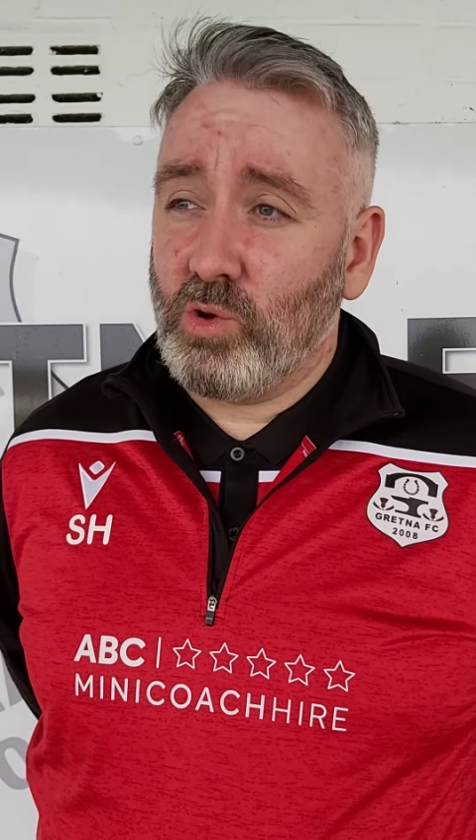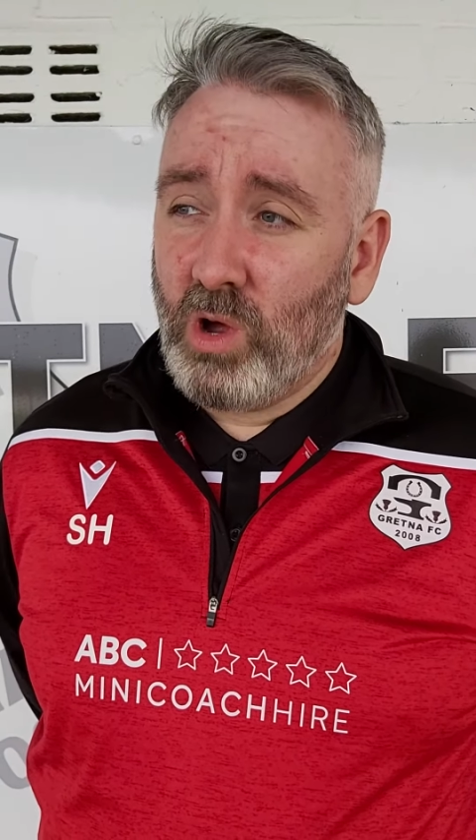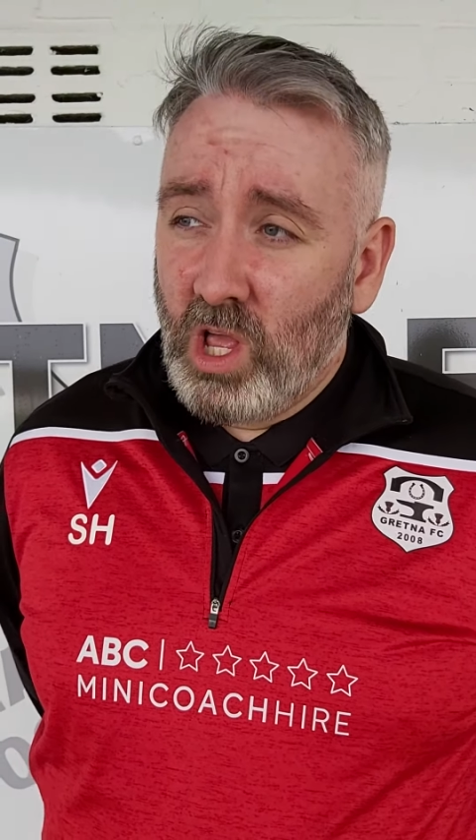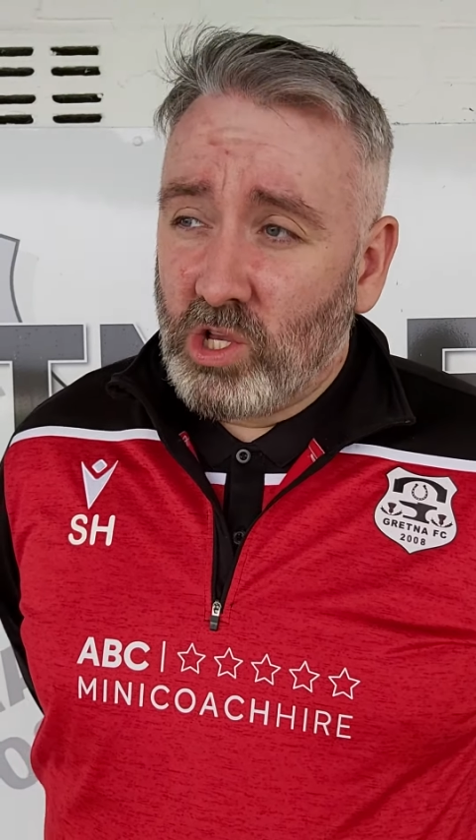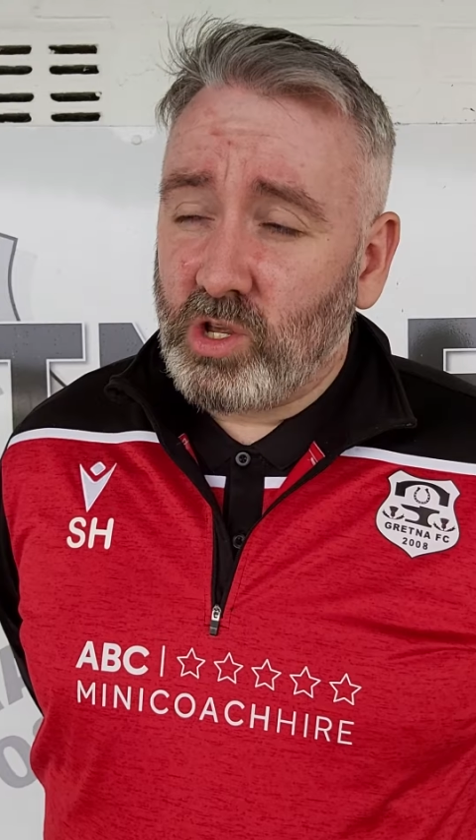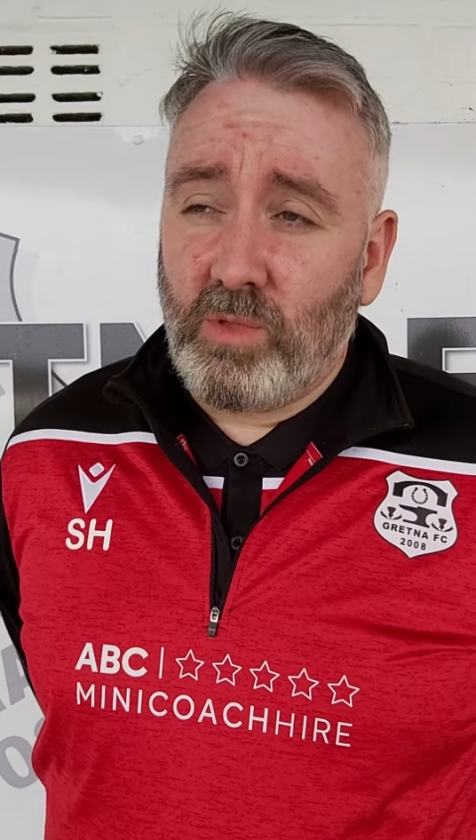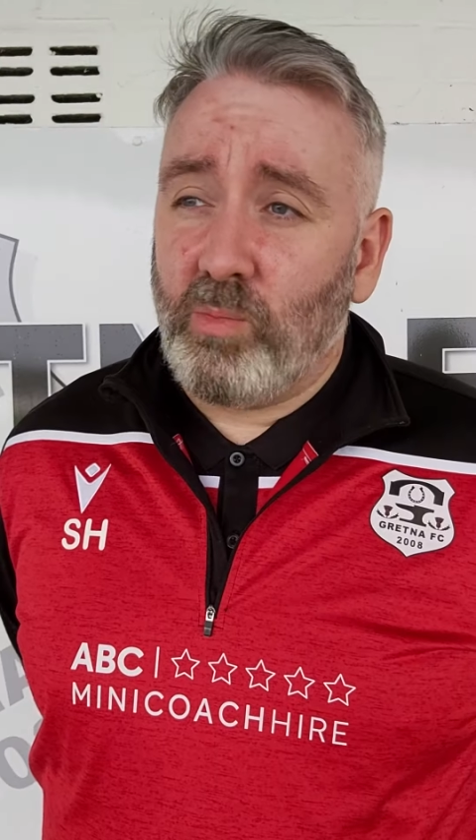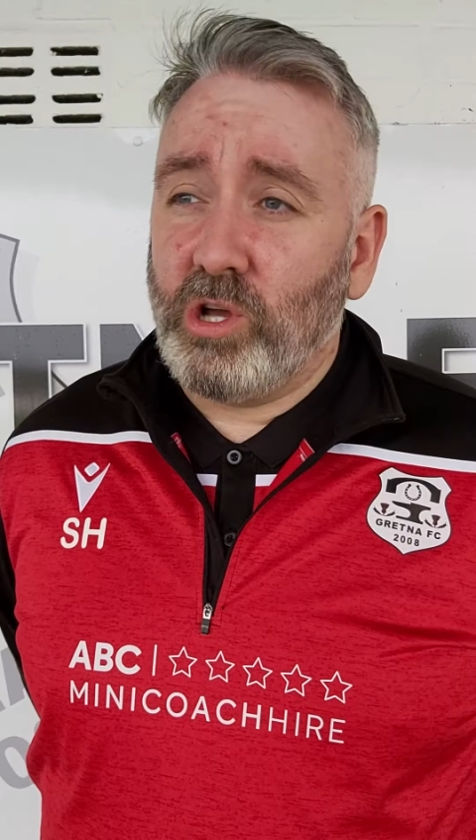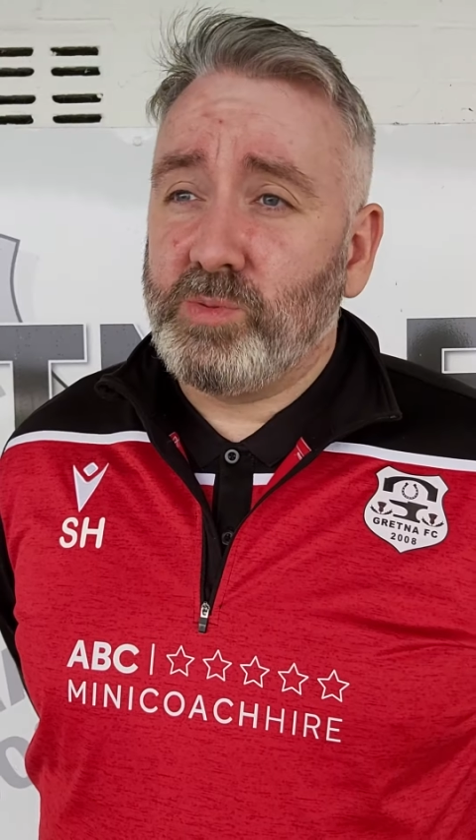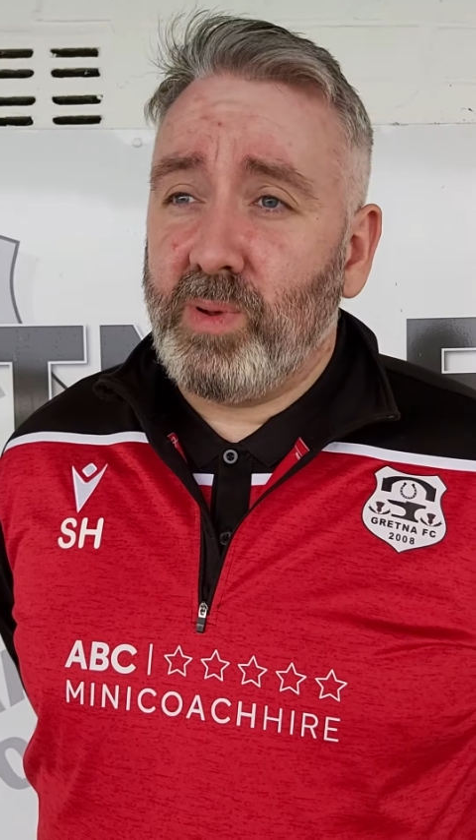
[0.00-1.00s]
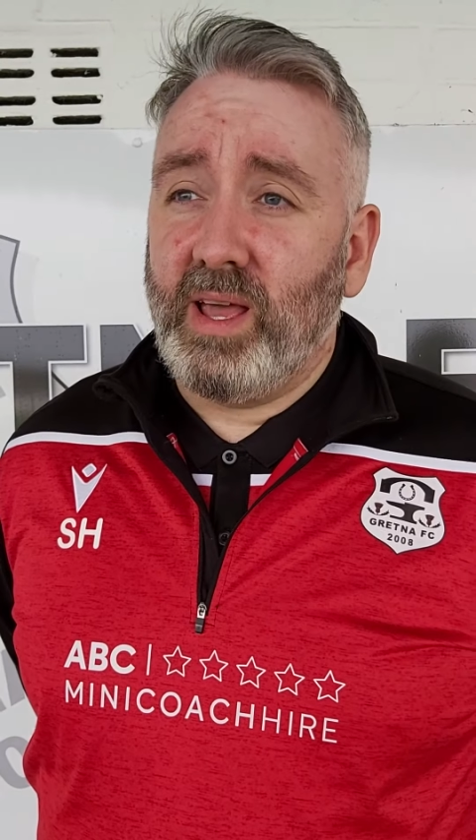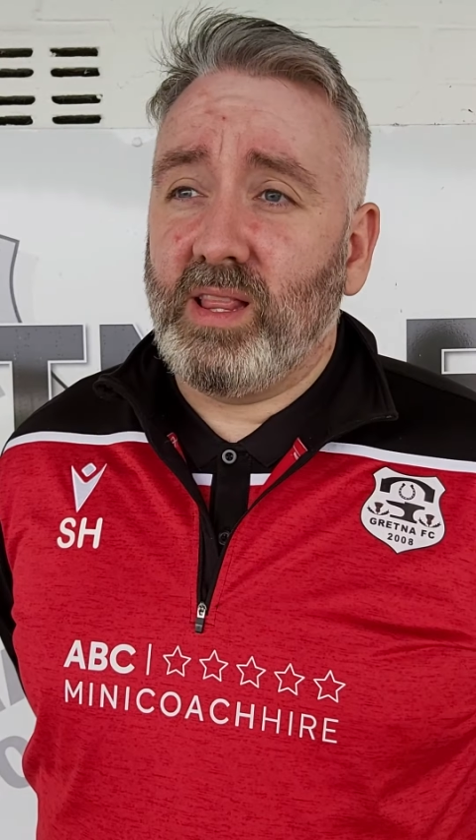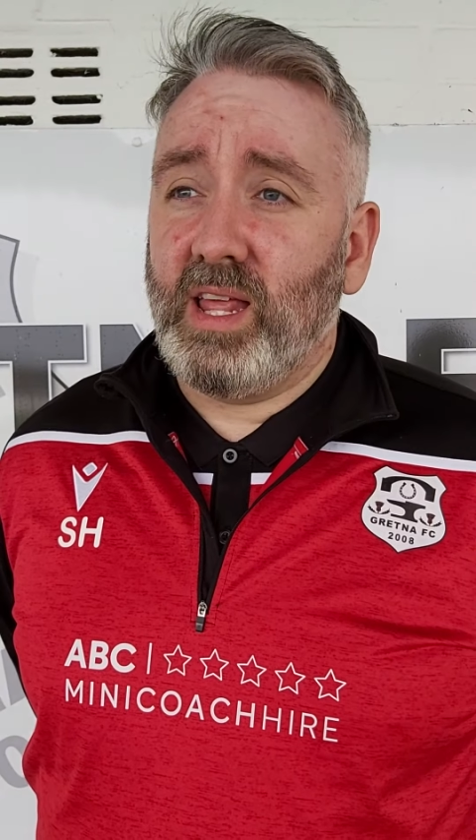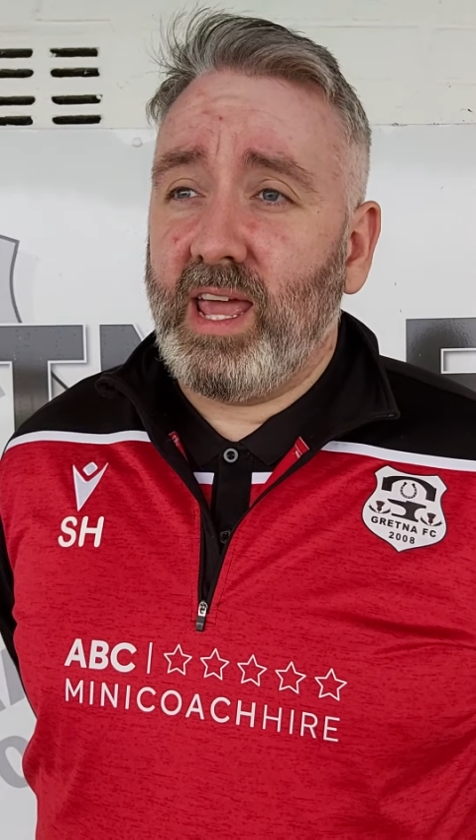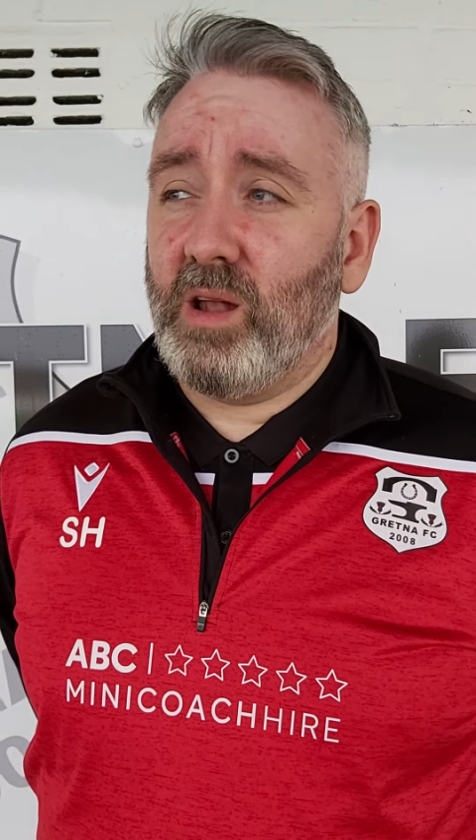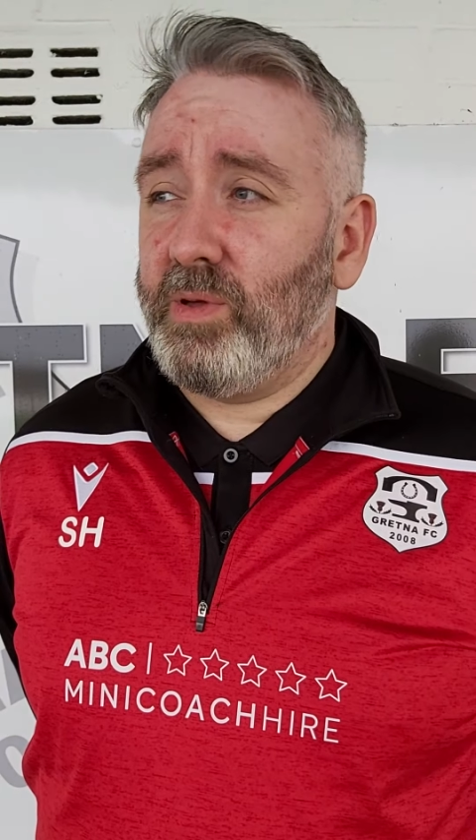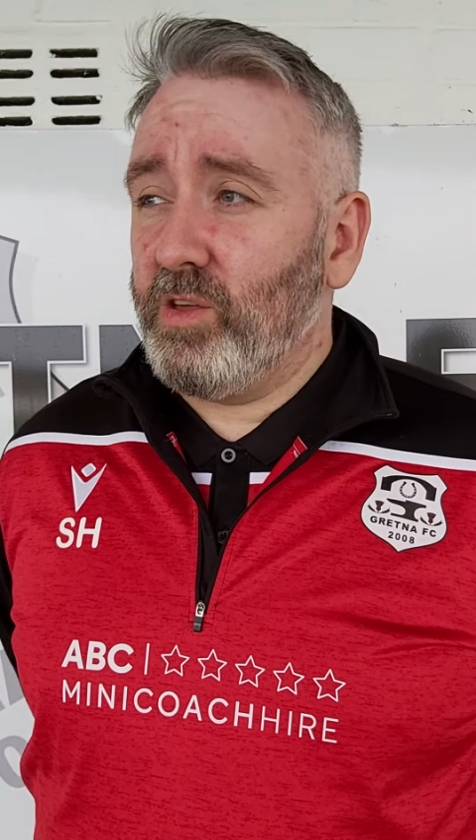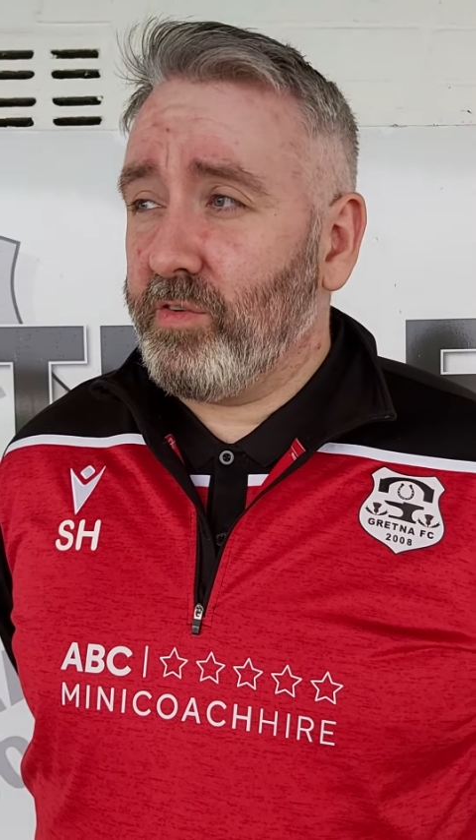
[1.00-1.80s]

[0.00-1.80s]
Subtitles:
So some of the boys playing today will be